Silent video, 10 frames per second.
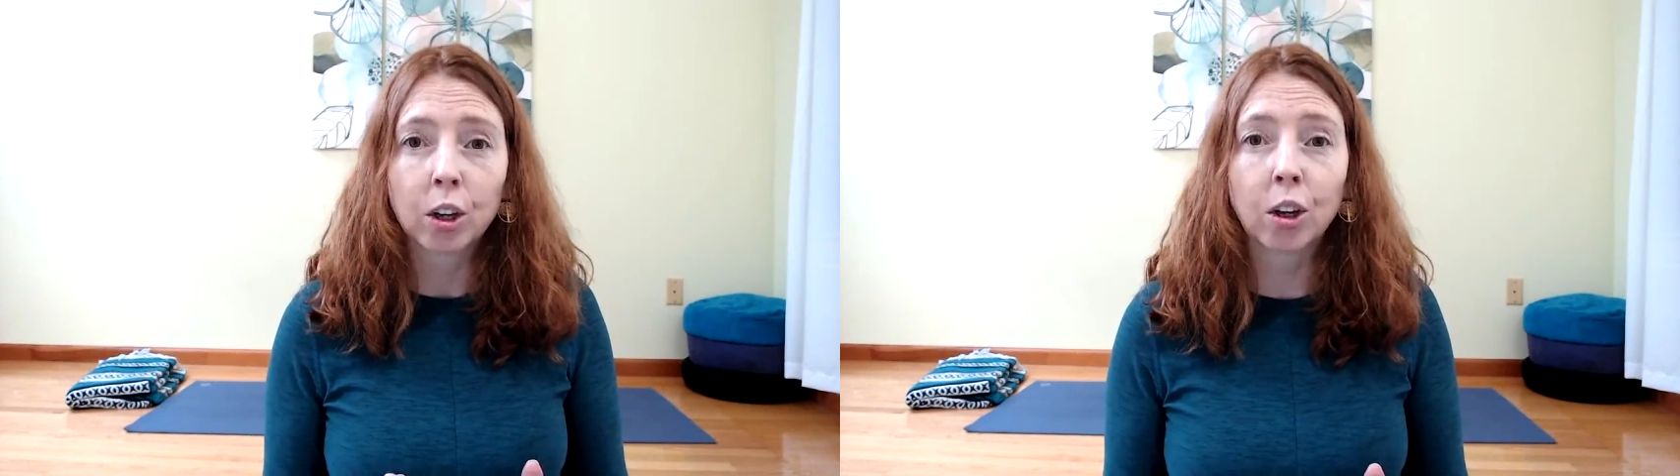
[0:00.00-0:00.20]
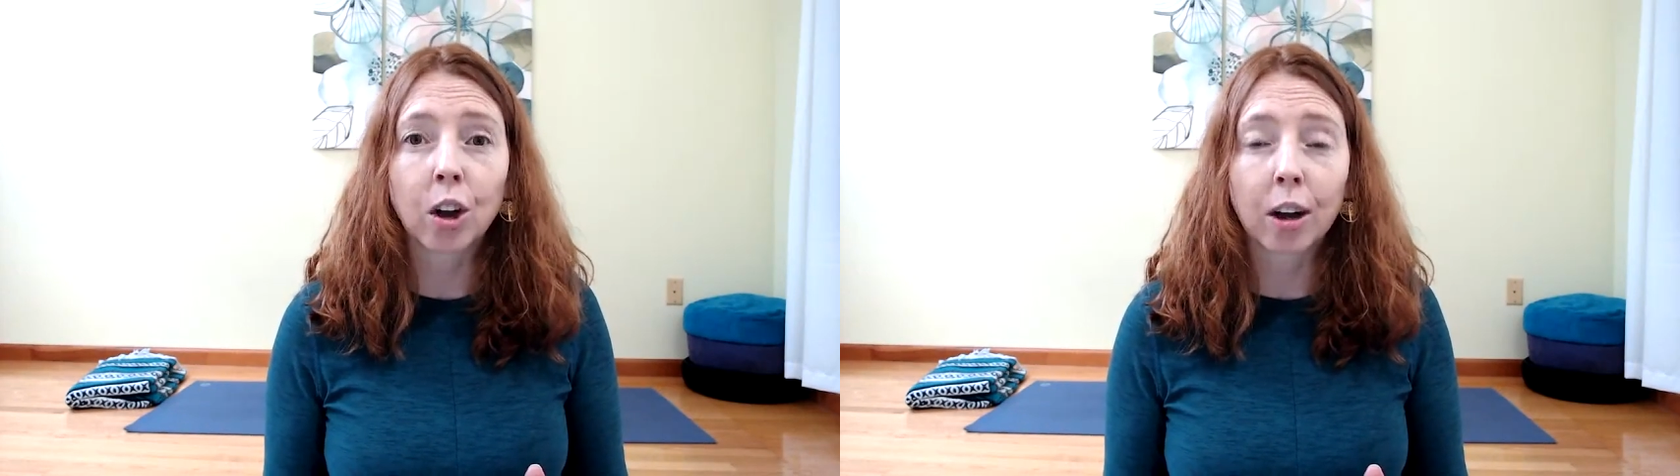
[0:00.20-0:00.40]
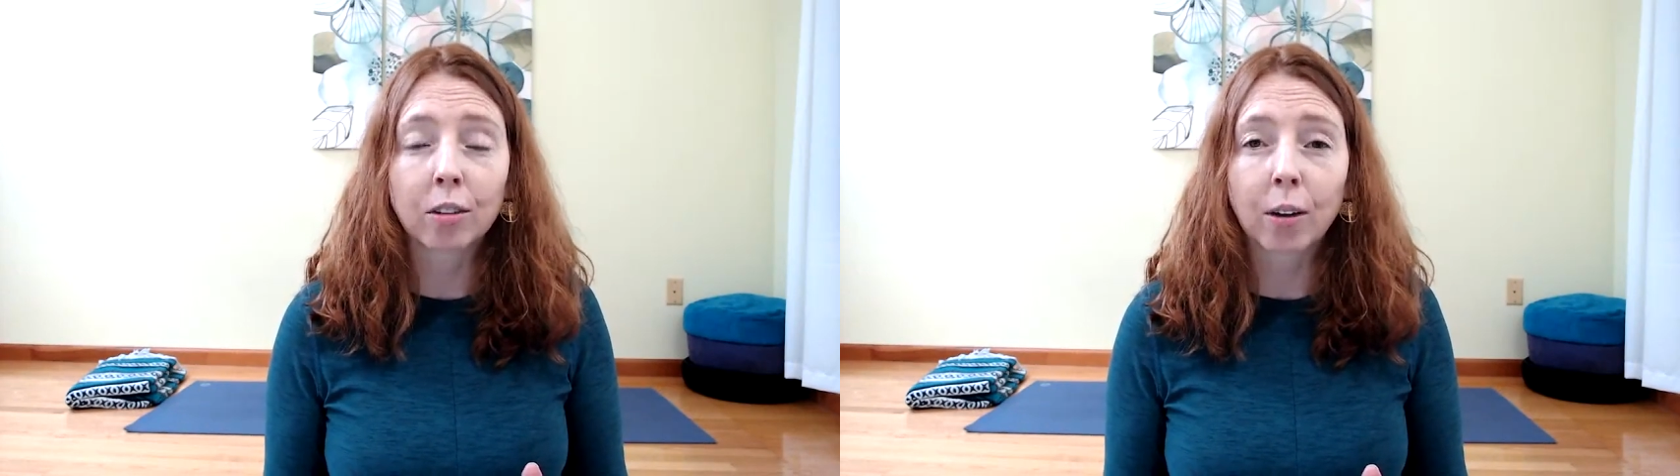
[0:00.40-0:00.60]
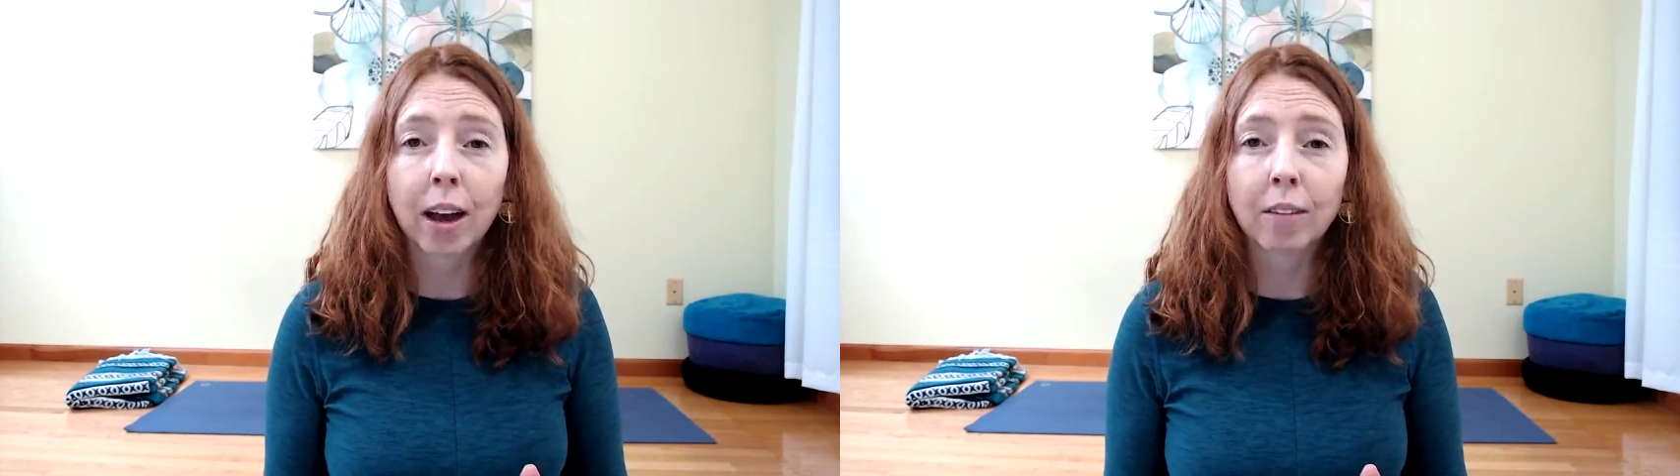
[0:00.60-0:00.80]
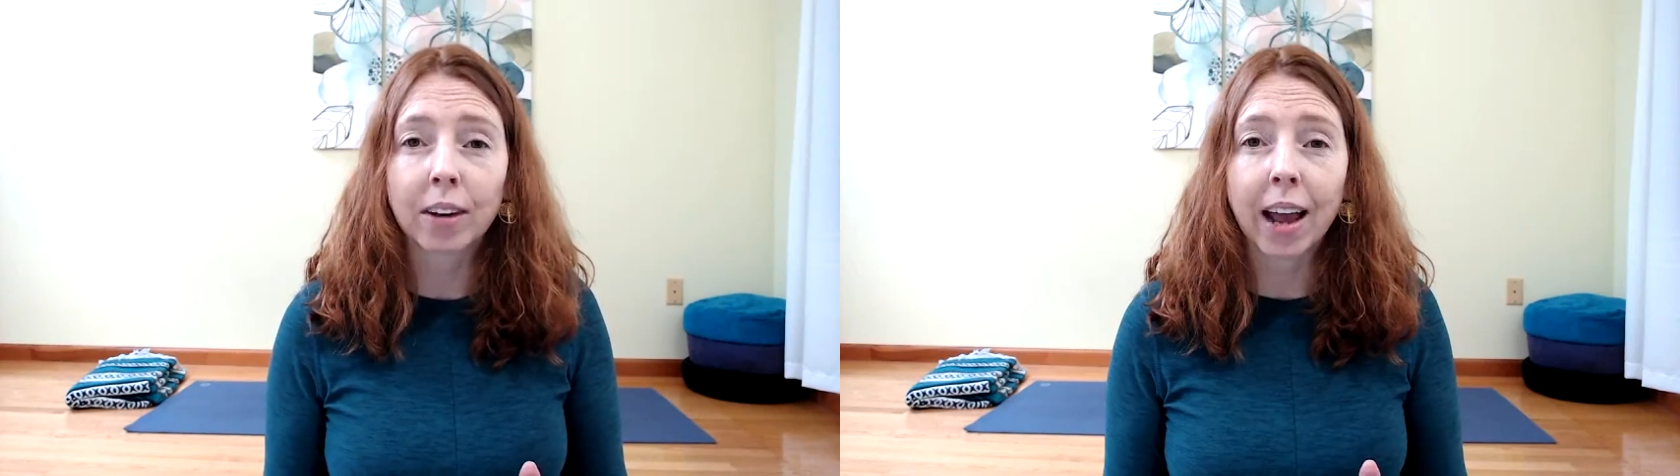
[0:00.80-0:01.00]
You'll also
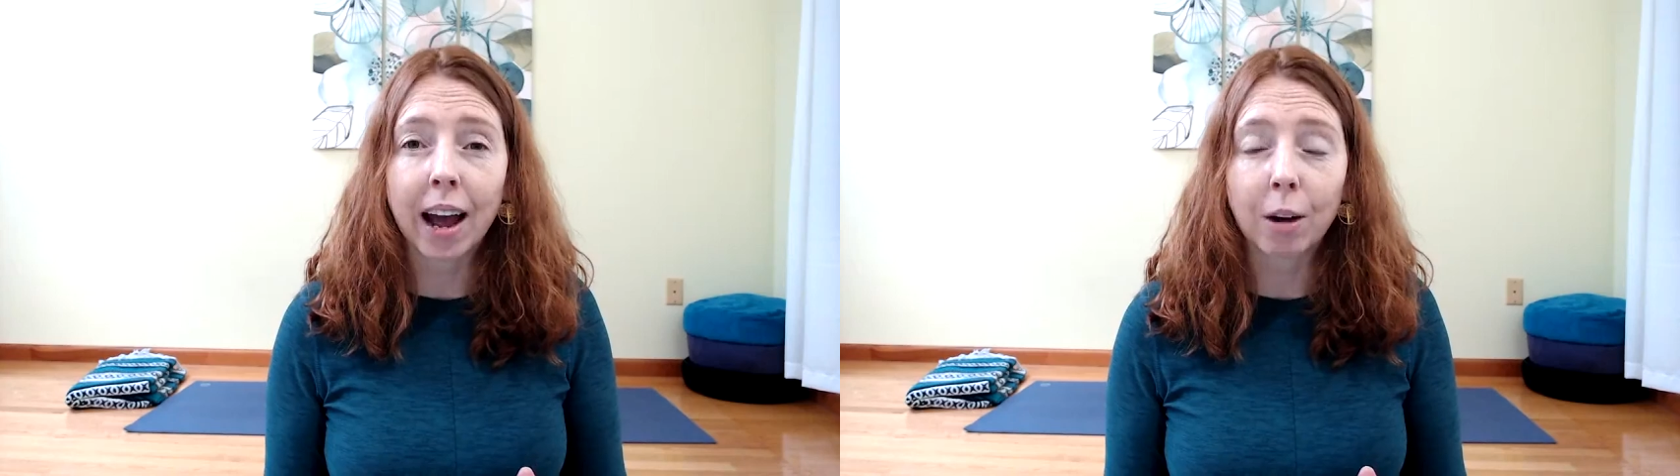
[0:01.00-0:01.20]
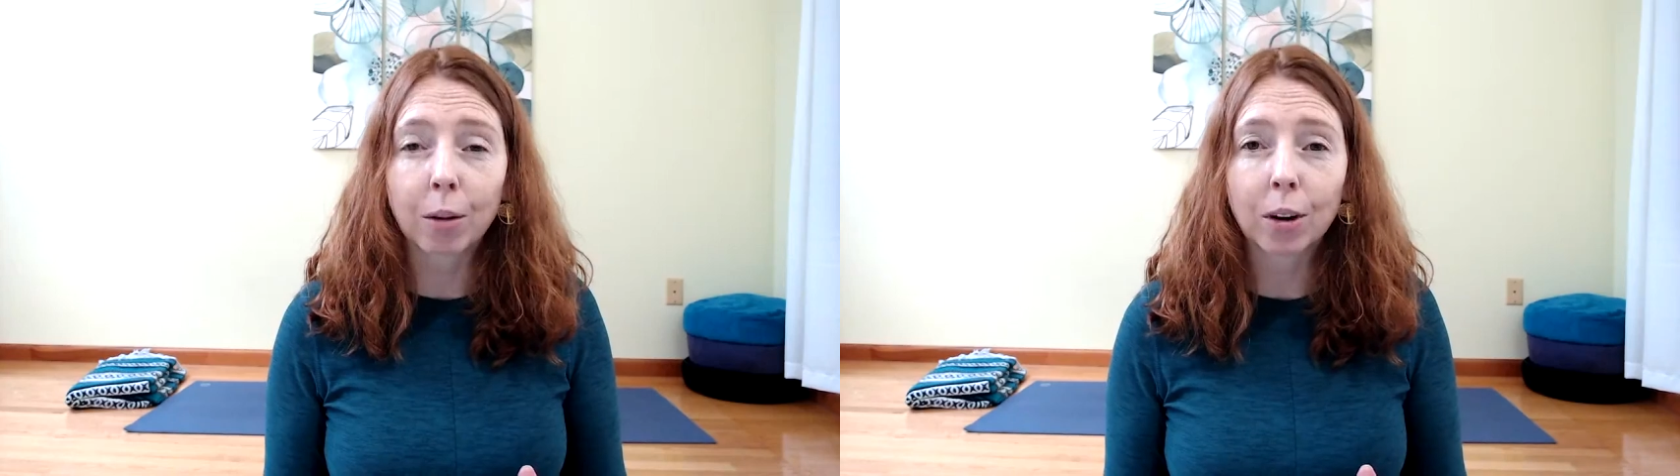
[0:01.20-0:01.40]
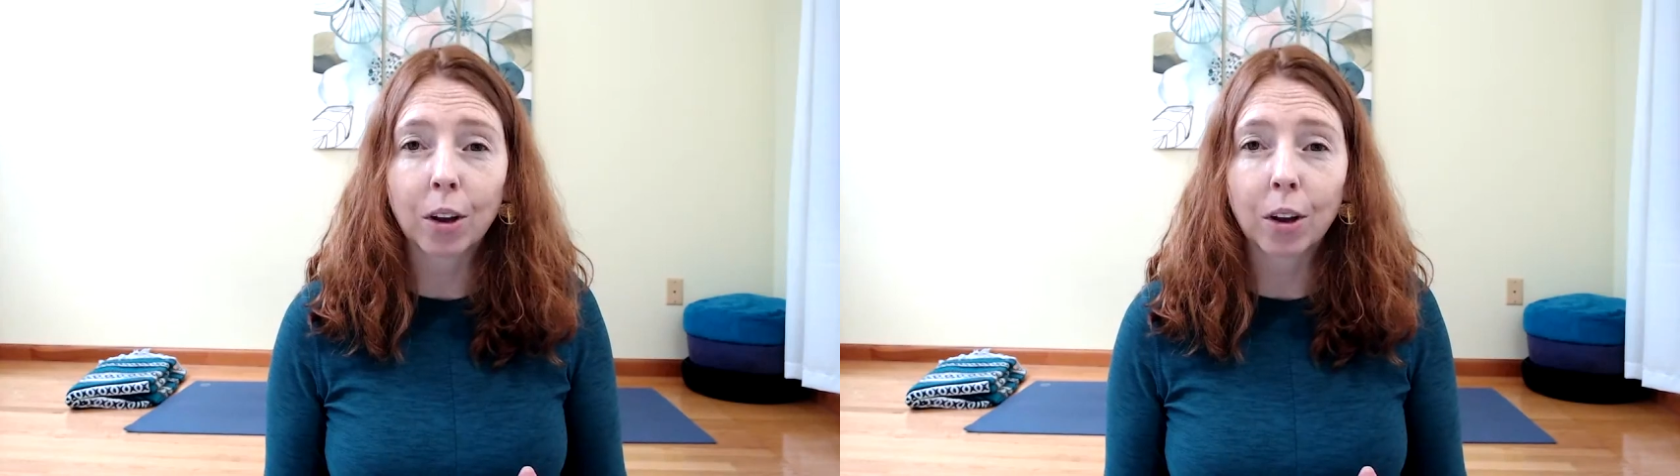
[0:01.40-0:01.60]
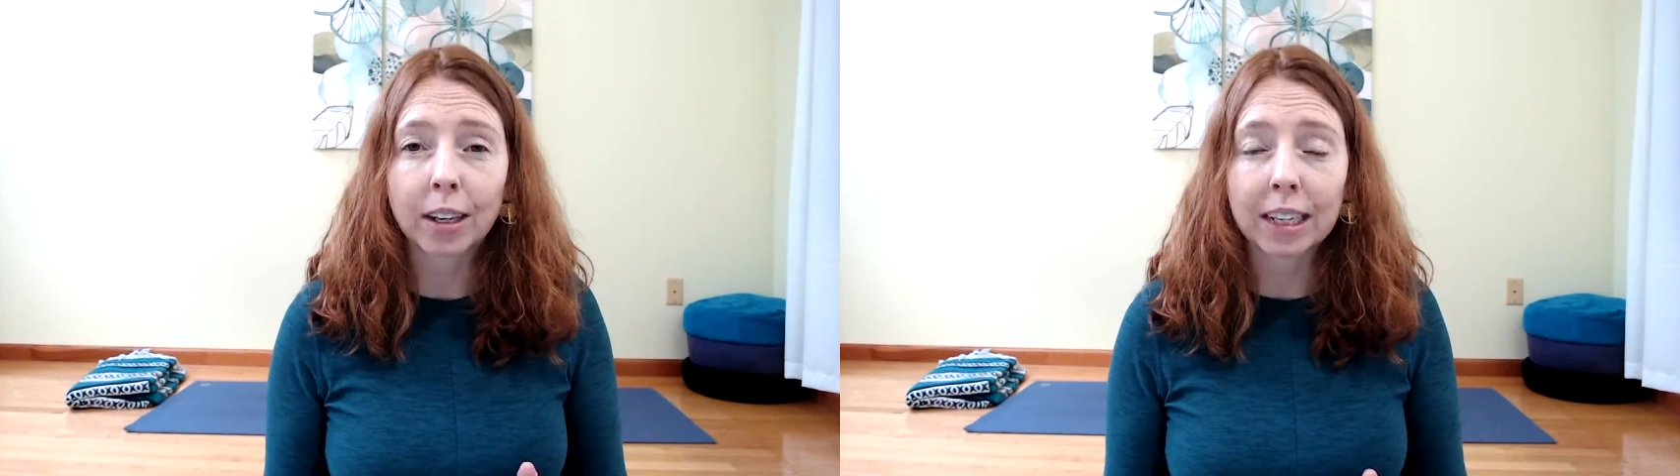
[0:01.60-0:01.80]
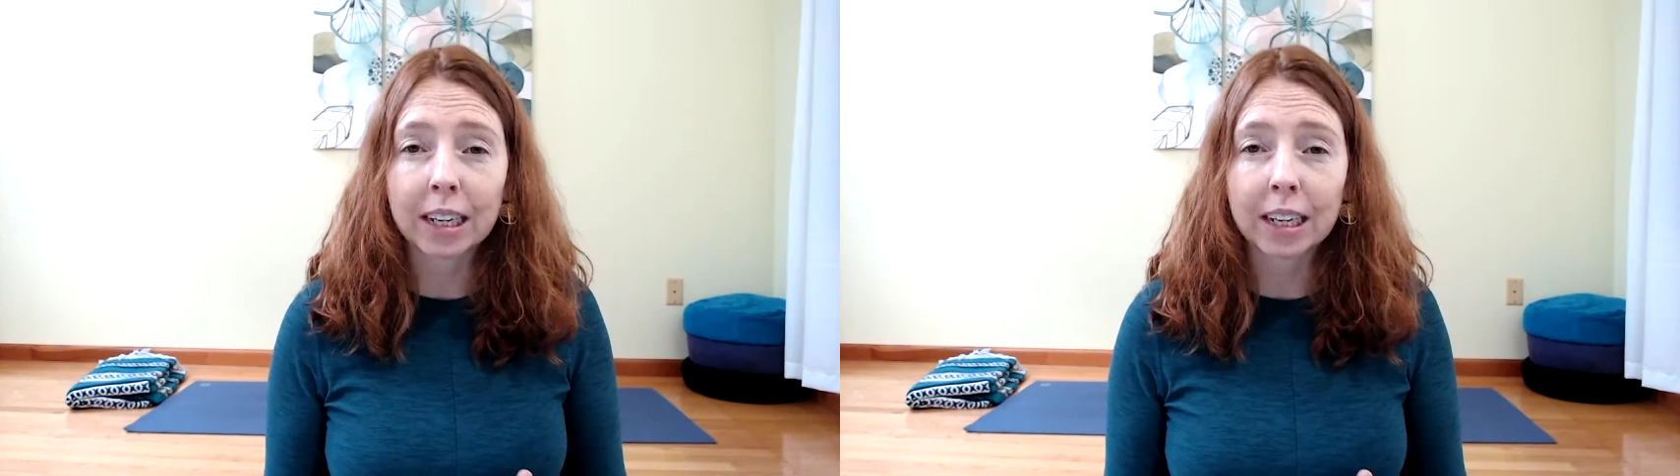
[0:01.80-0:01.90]
have an hour-long